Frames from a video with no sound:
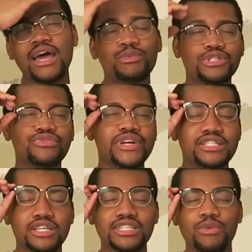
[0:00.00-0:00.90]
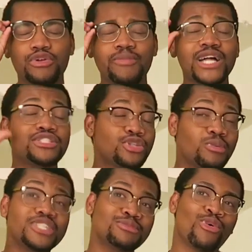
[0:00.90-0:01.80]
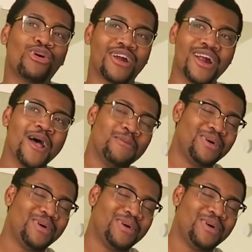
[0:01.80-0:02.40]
I was rich because I would have bought so much more,